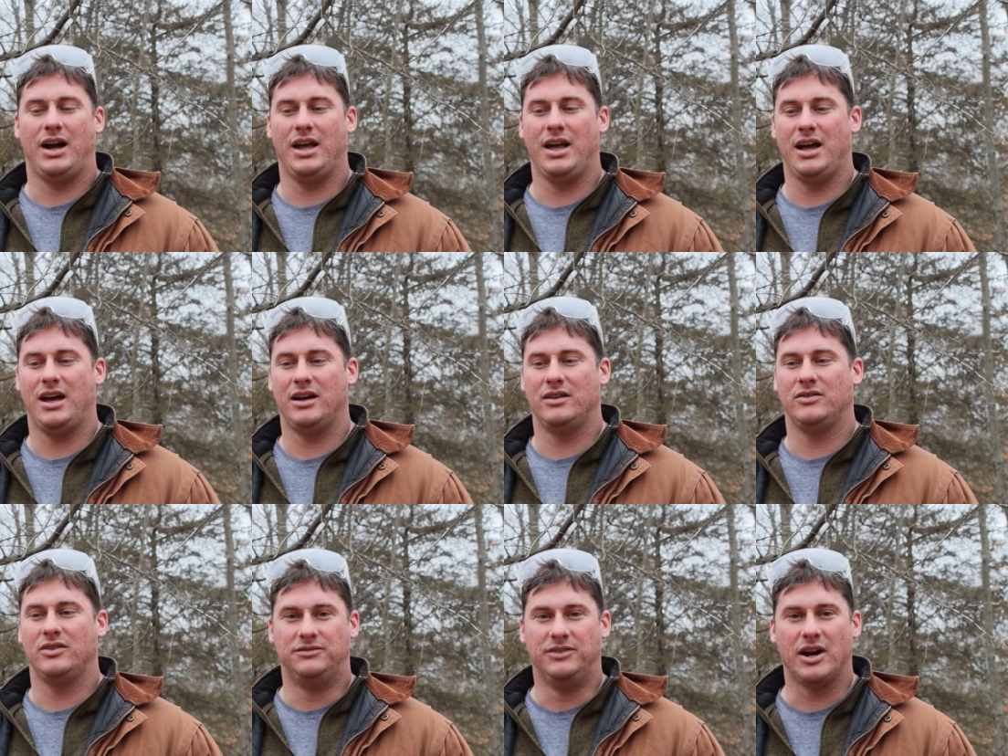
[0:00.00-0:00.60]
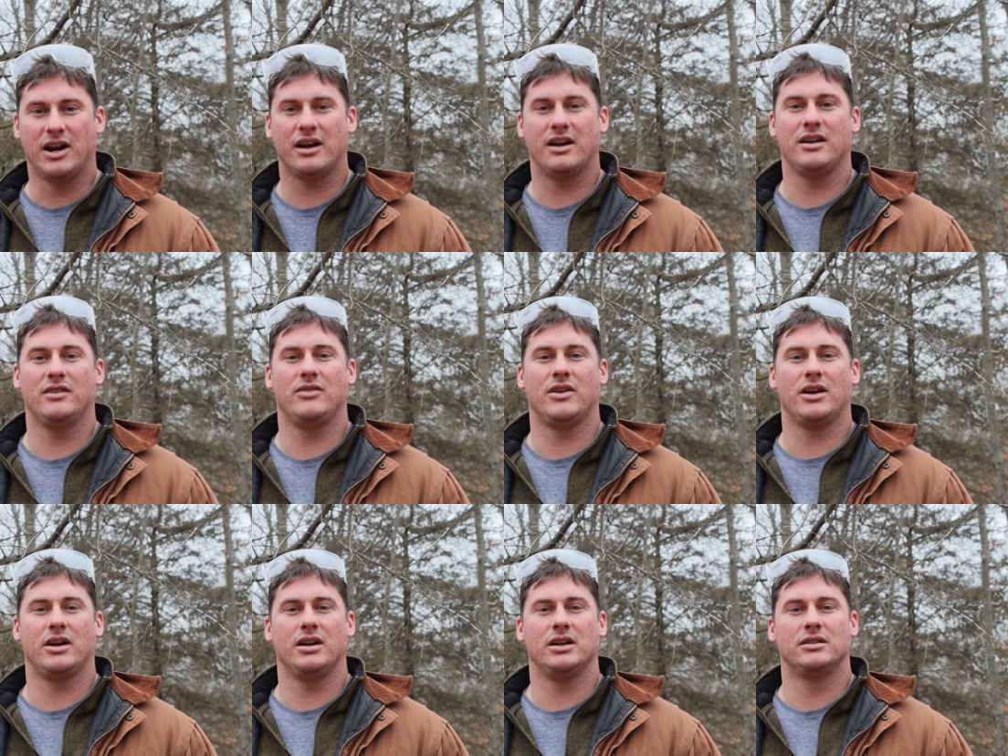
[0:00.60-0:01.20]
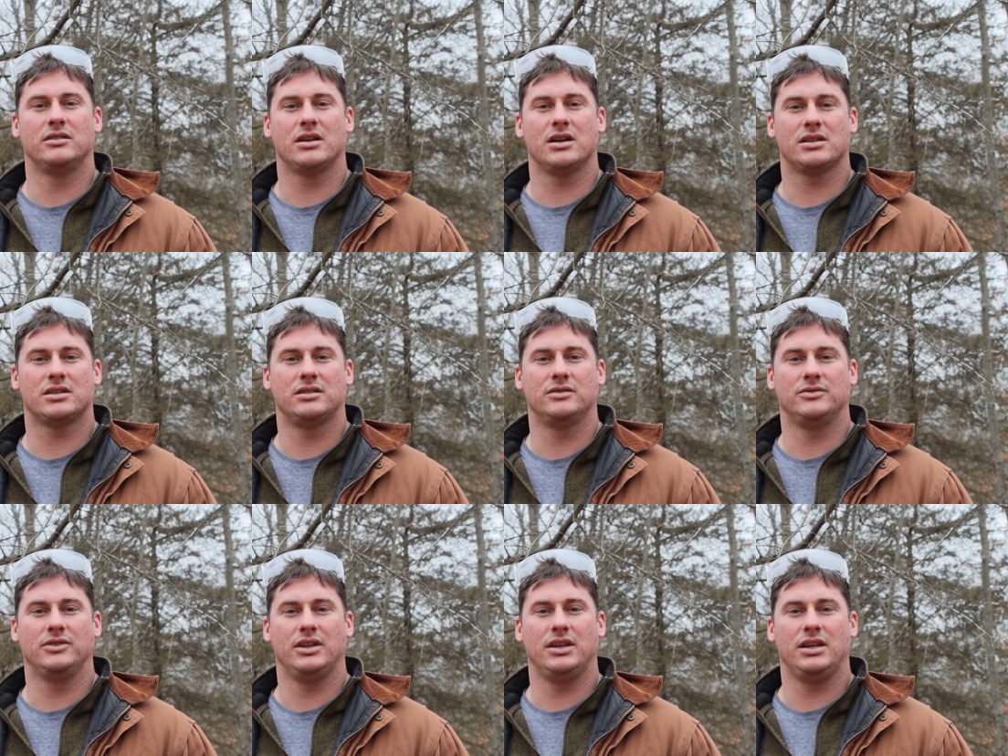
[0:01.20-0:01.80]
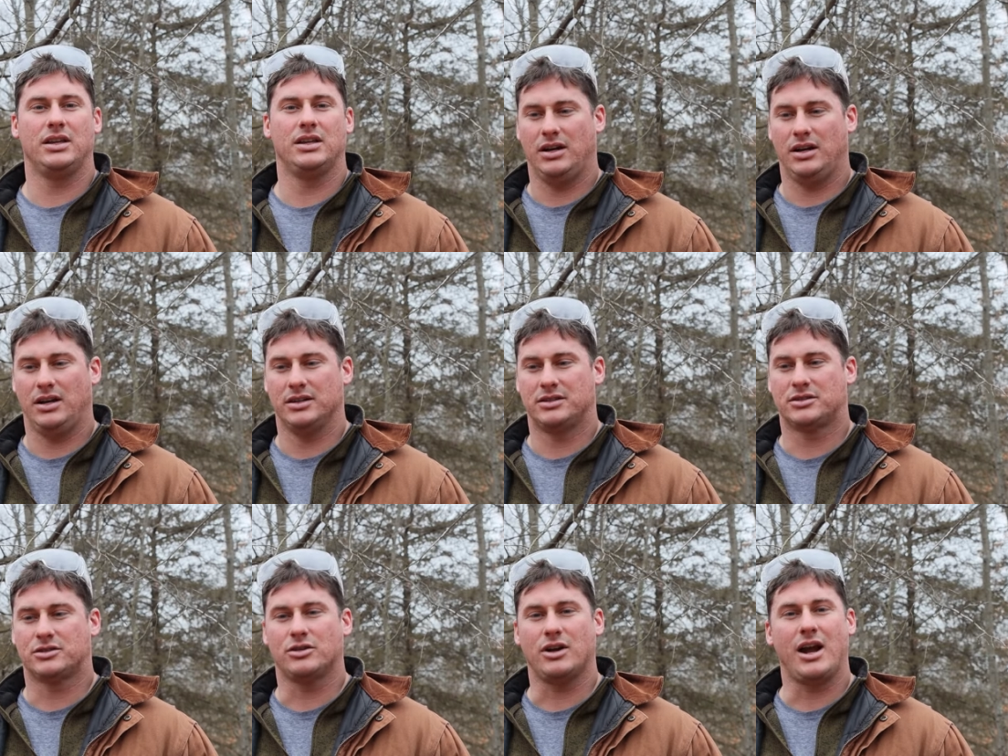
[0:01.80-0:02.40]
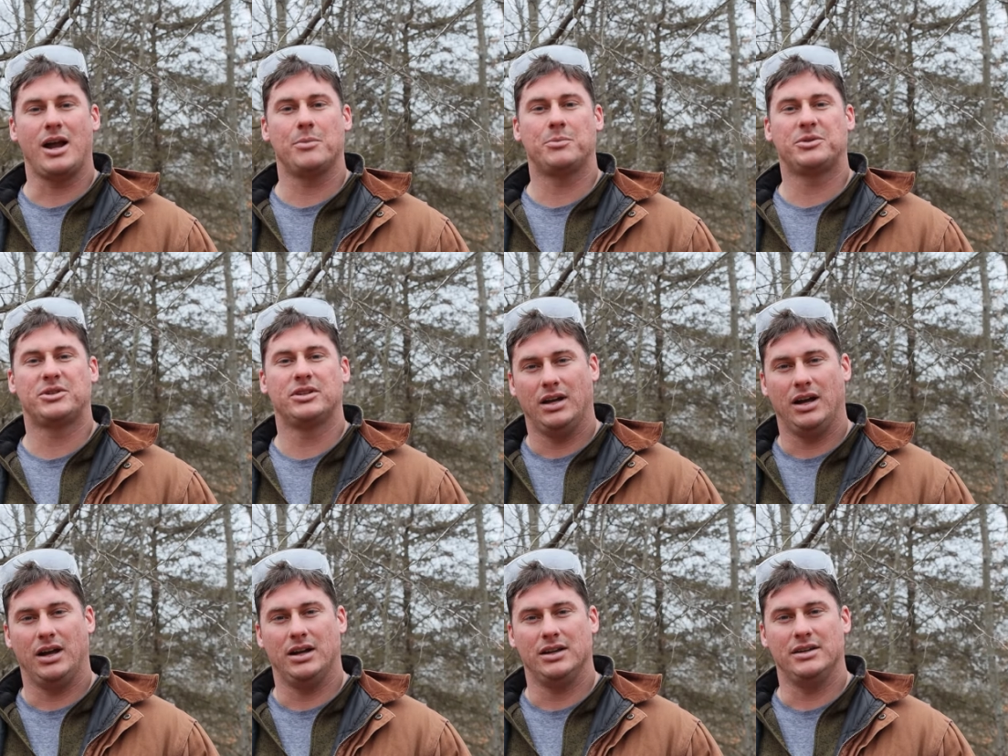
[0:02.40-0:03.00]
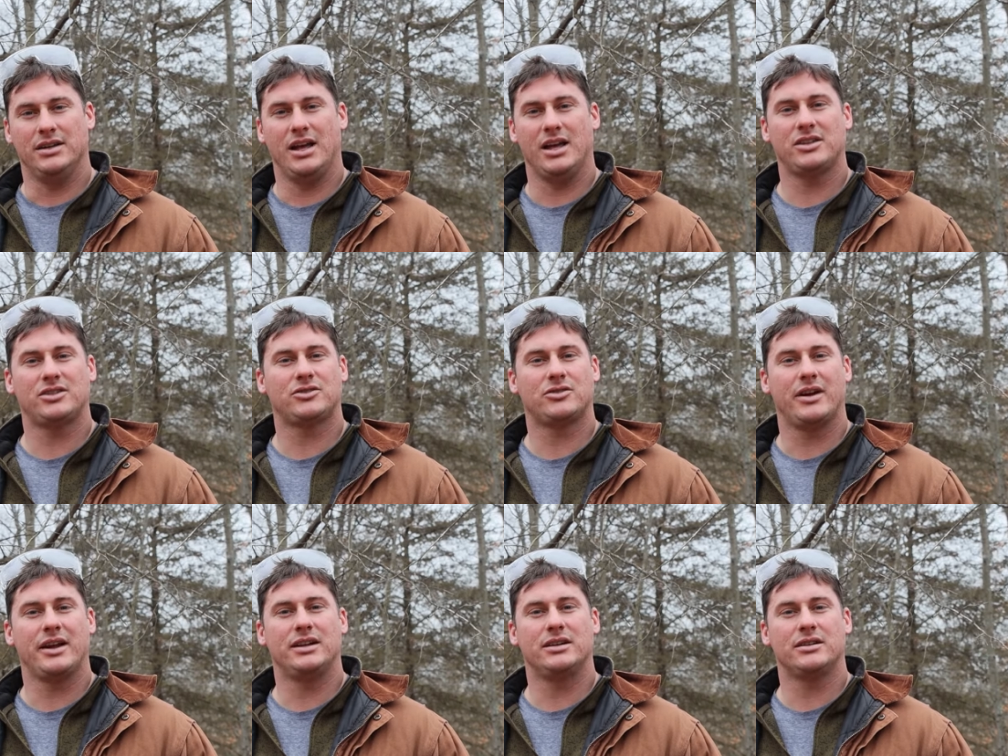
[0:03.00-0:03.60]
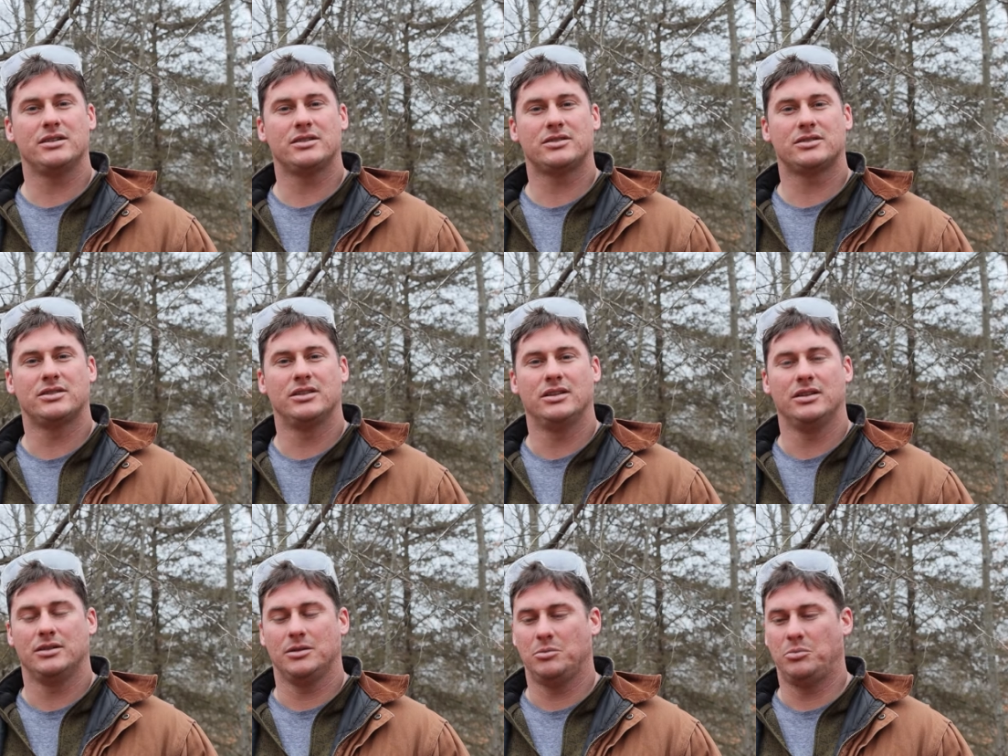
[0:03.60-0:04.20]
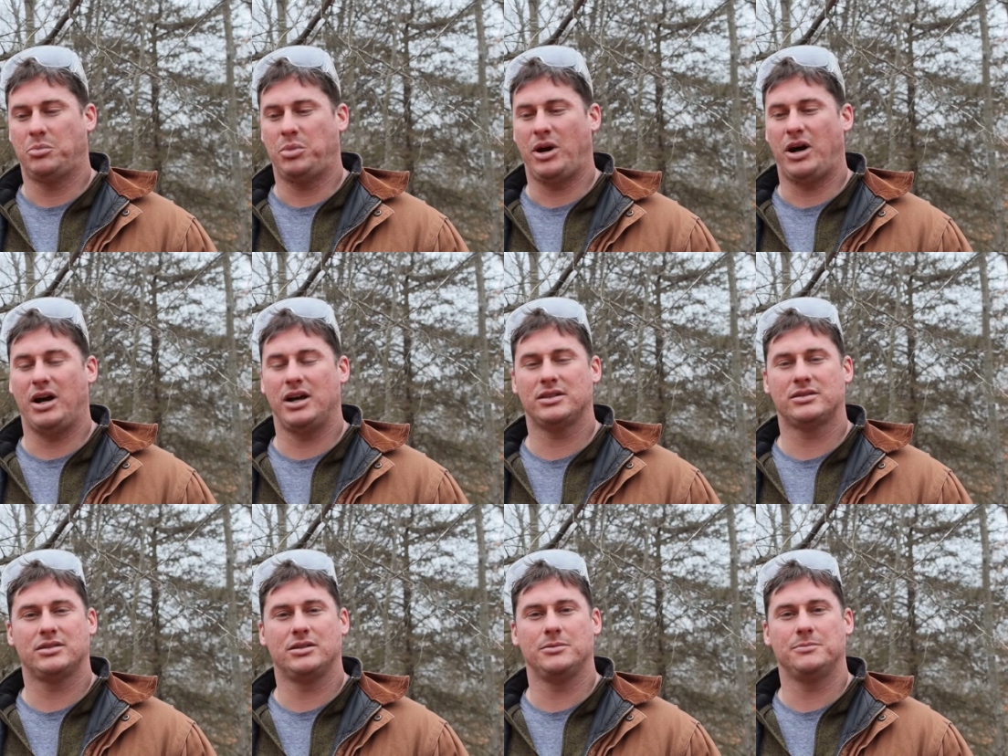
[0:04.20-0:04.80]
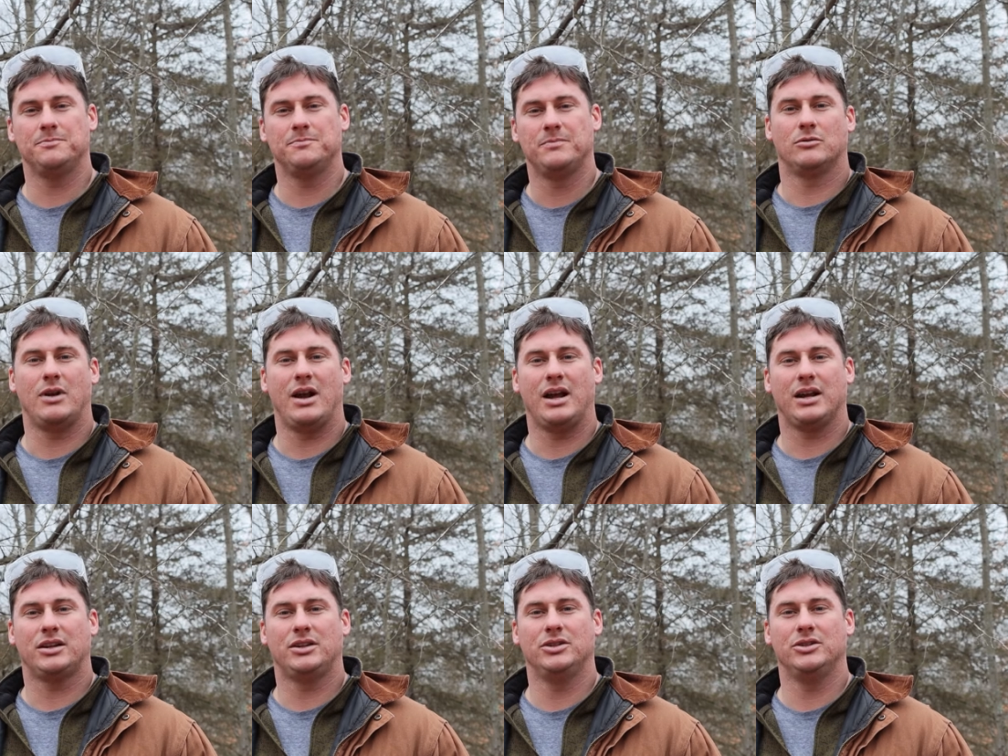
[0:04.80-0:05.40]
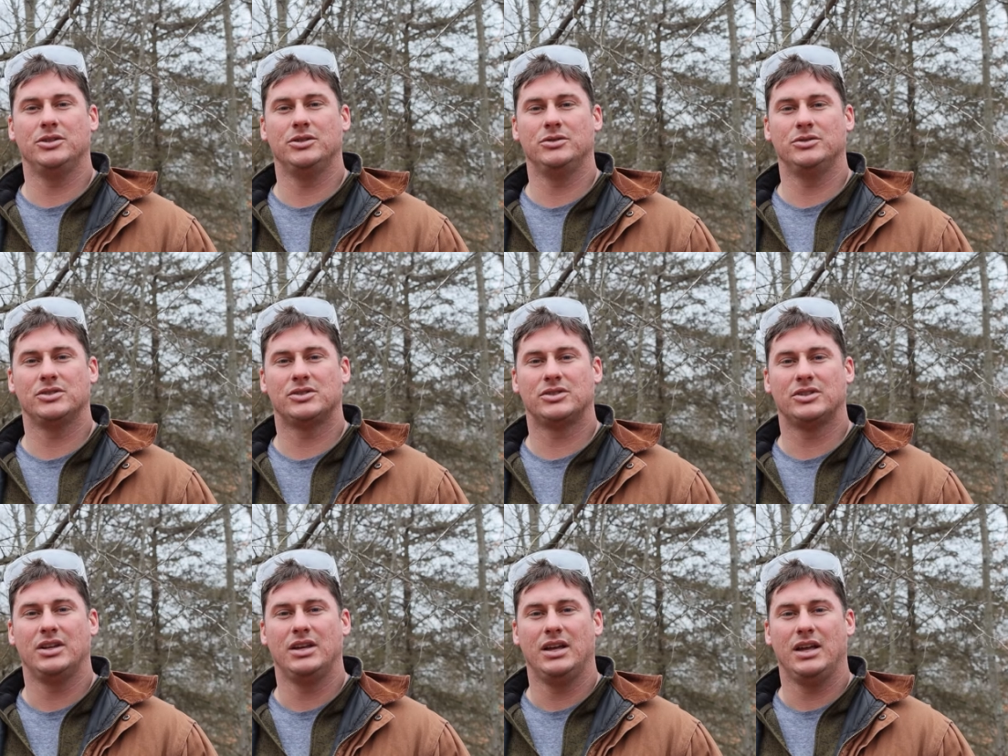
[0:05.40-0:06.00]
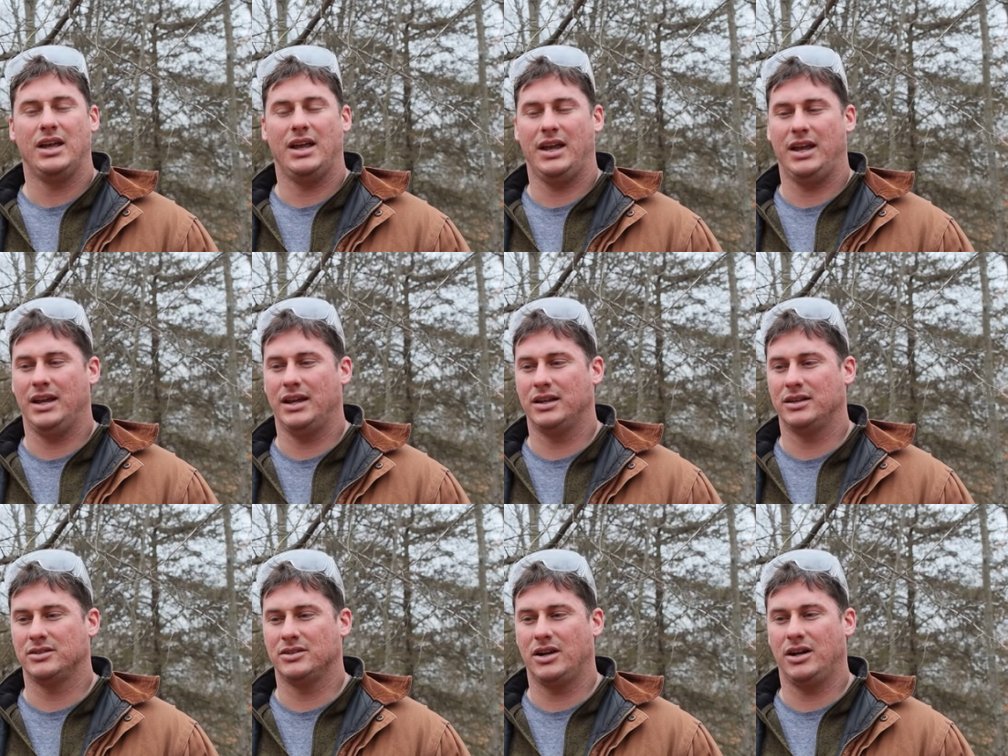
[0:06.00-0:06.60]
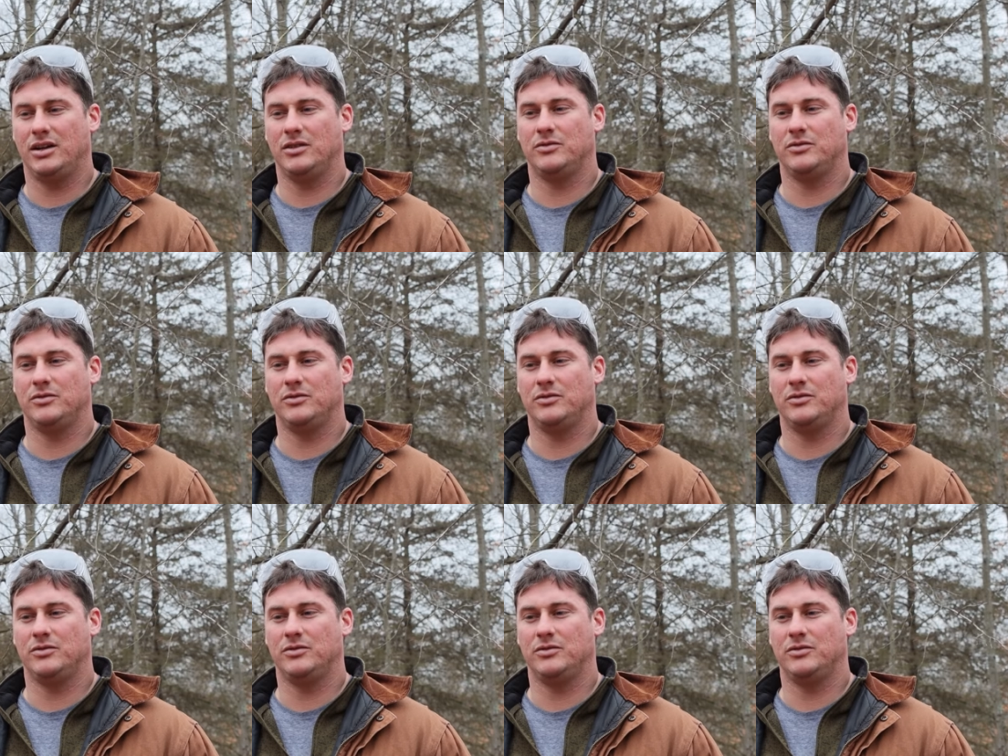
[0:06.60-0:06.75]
I have very, very aggressively trapped nest raiders, possum, raccoons, and